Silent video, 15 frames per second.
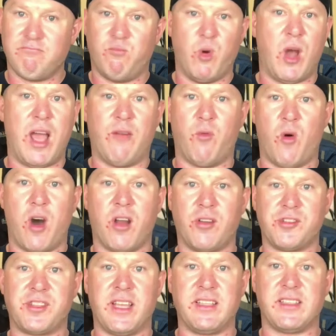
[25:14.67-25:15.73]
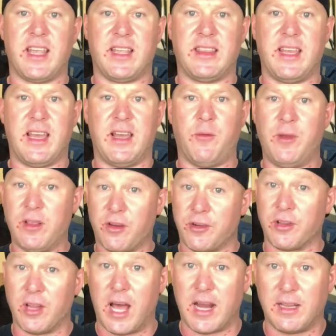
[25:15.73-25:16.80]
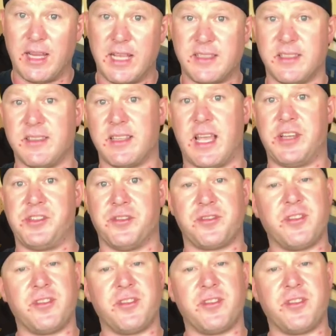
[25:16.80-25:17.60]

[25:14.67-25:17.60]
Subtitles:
We'll have waters, things like that. We learned a lot of lessons last year.